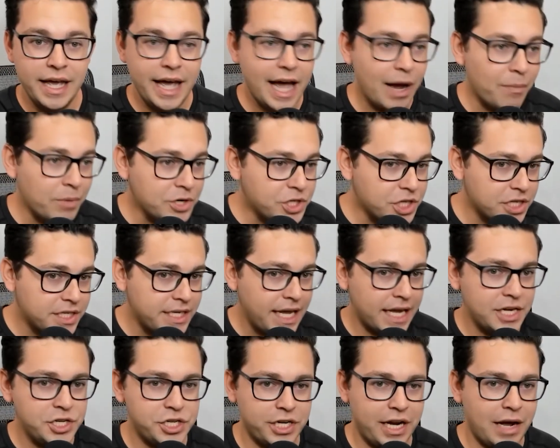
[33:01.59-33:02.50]
how much
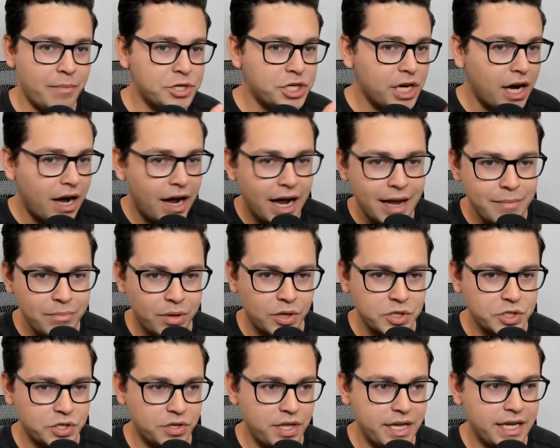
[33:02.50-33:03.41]
attention how much
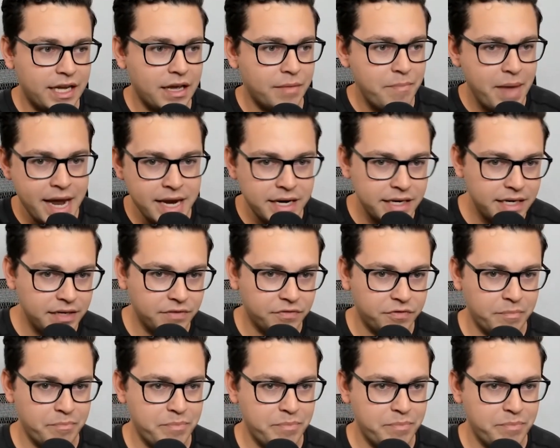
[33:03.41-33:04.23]
eyeballs are they commanding from